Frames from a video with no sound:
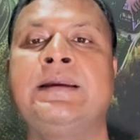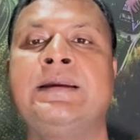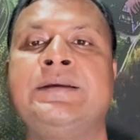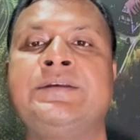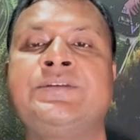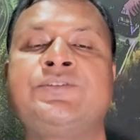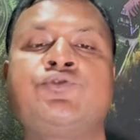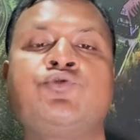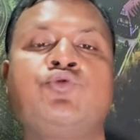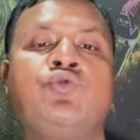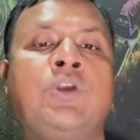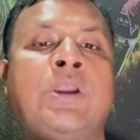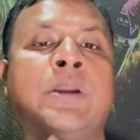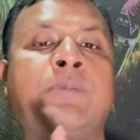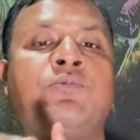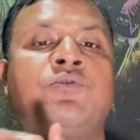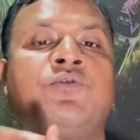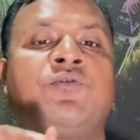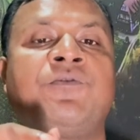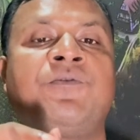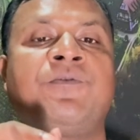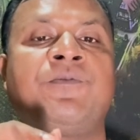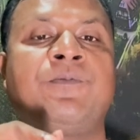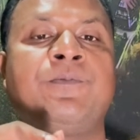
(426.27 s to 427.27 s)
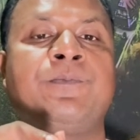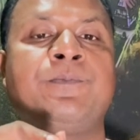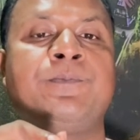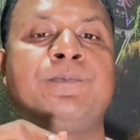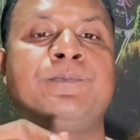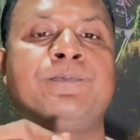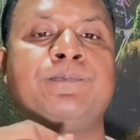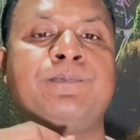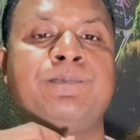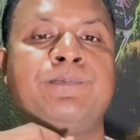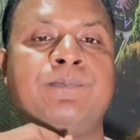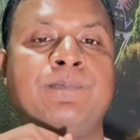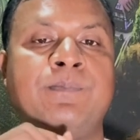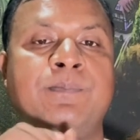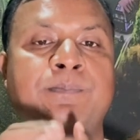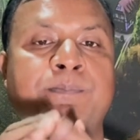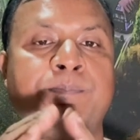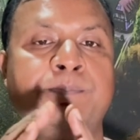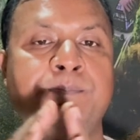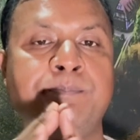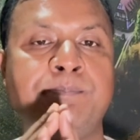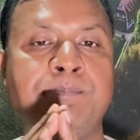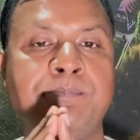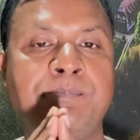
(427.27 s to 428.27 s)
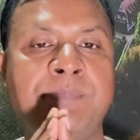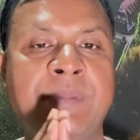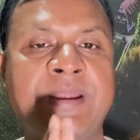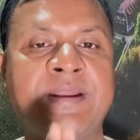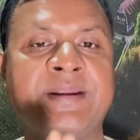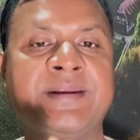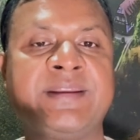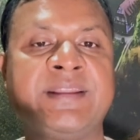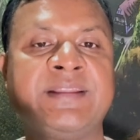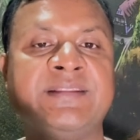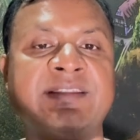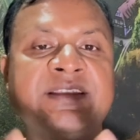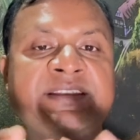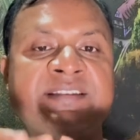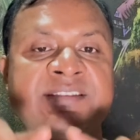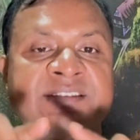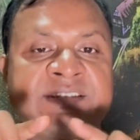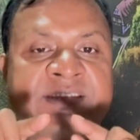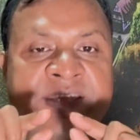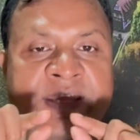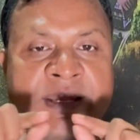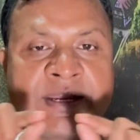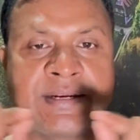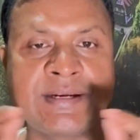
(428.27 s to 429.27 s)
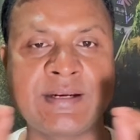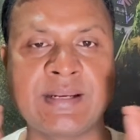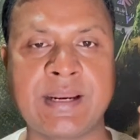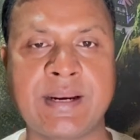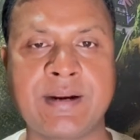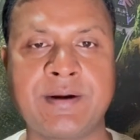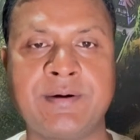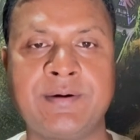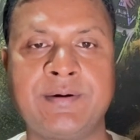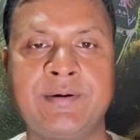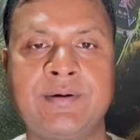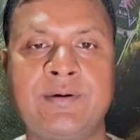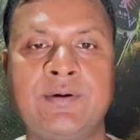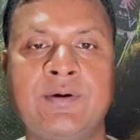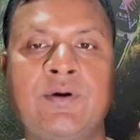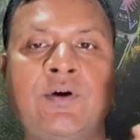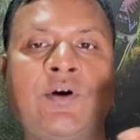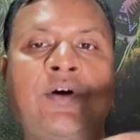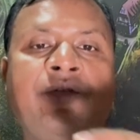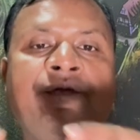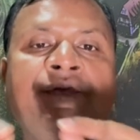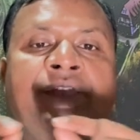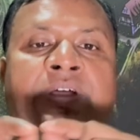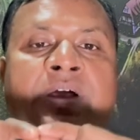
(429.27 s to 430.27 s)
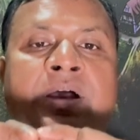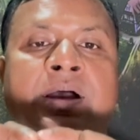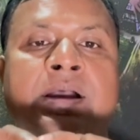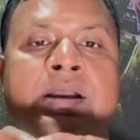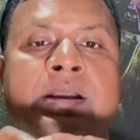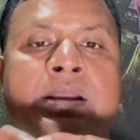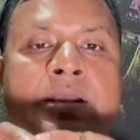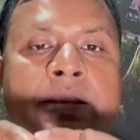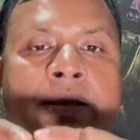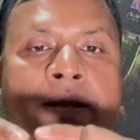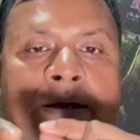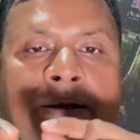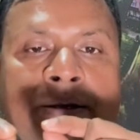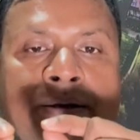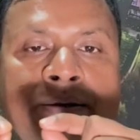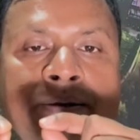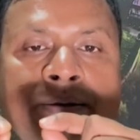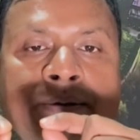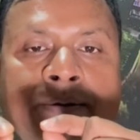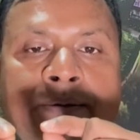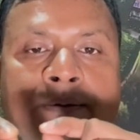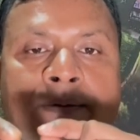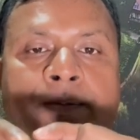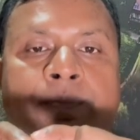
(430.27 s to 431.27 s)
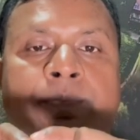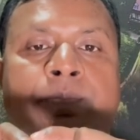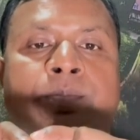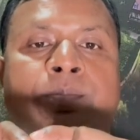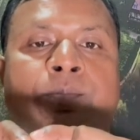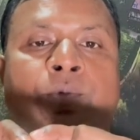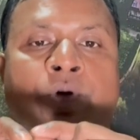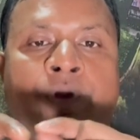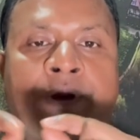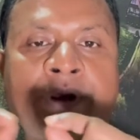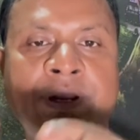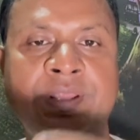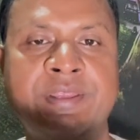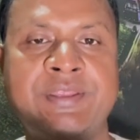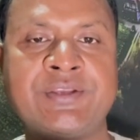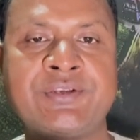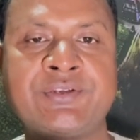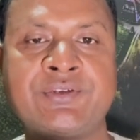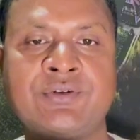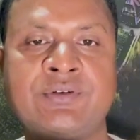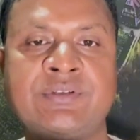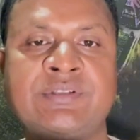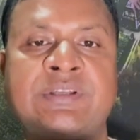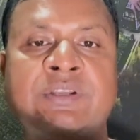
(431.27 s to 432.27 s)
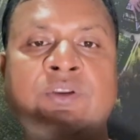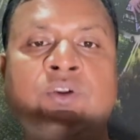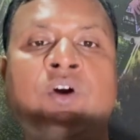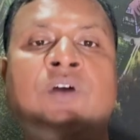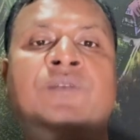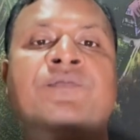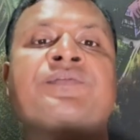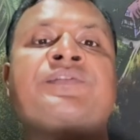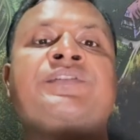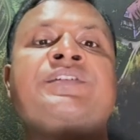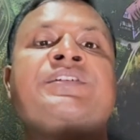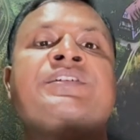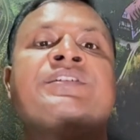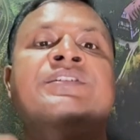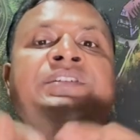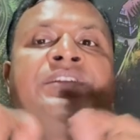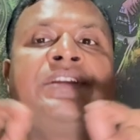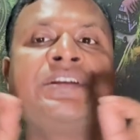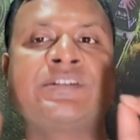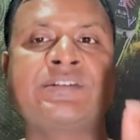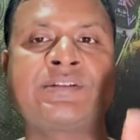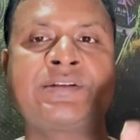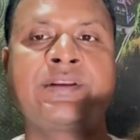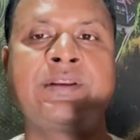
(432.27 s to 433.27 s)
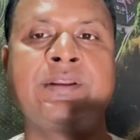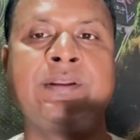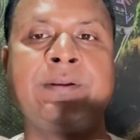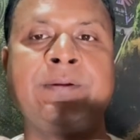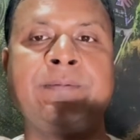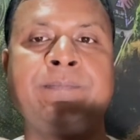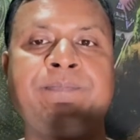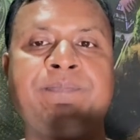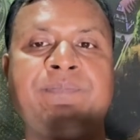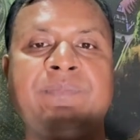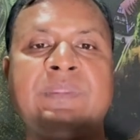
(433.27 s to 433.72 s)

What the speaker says: So we have to maintain the standard of the organization and of the industry.